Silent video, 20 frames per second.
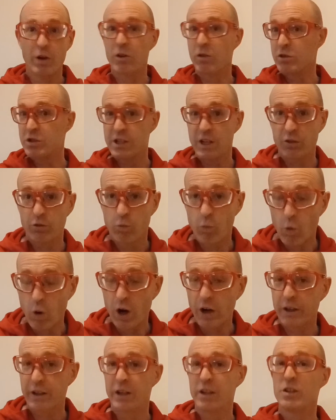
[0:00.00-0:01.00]
or a test
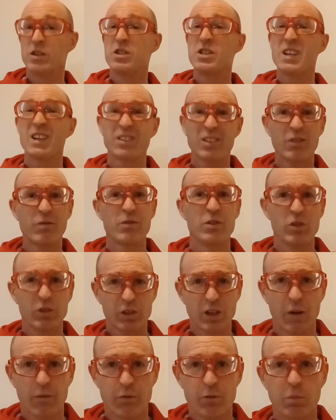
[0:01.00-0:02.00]
walk, and does it feel
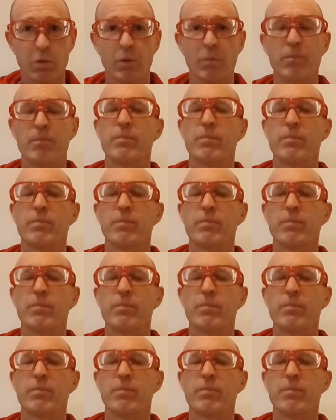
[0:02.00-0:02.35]
comfortable?